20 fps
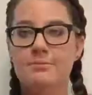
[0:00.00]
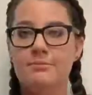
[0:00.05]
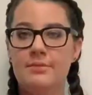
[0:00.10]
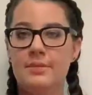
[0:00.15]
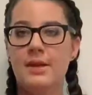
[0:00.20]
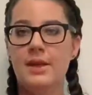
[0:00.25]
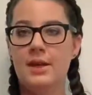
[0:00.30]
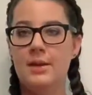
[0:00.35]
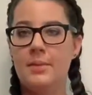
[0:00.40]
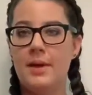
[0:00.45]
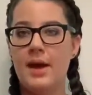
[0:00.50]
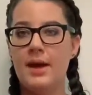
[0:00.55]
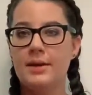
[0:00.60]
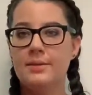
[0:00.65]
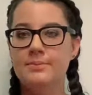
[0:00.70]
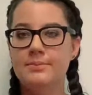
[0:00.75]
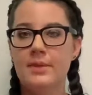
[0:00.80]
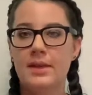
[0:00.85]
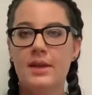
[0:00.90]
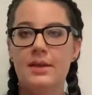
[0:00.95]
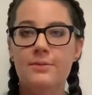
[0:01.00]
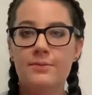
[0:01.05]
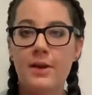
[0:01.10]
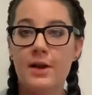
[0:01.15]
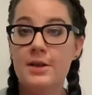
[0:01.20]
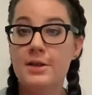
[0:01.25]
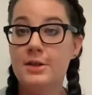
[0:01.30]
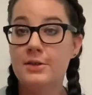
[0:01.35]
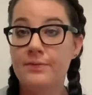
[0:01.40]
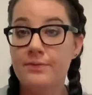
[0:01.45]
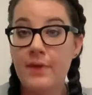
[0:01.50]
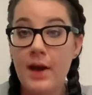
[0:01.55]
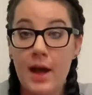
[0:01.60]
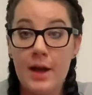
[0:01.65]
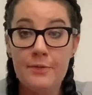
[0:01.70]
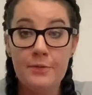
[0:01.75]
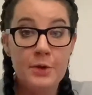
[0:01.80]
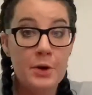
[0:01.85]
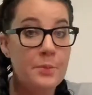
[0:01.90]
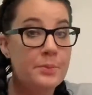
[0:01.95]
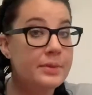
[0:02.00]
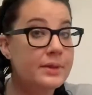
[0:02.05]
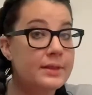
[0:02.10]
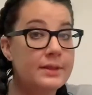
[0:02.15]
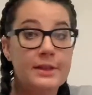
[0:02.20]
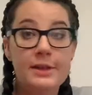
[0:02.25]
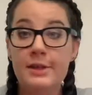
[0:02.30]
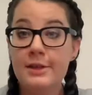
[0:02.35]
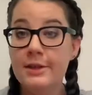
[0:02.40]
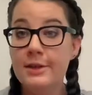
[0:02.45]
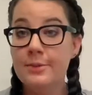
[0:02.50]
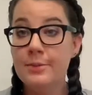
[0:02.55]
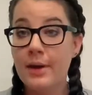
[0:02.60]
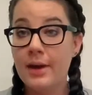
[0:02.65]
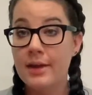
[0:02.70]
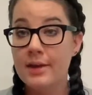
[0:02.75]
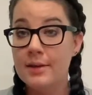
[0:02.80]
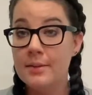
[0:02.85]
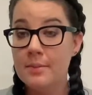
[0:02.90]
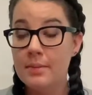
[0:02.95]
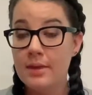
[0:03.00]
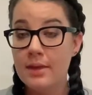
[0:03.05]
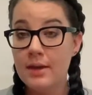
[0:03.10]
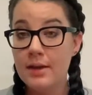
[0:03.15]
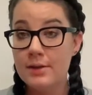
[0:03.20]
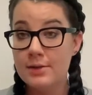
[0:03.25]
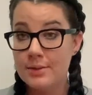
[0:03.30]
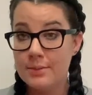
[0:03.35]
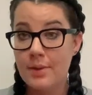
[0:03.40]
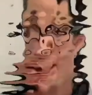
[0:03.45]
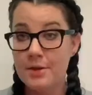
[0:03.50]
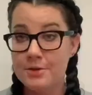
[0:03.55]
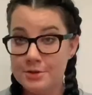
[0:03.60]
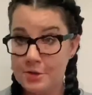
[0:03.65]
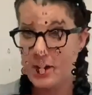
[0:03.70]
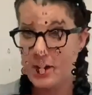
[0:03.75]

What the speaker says: any bag, and find 5 completely random things around your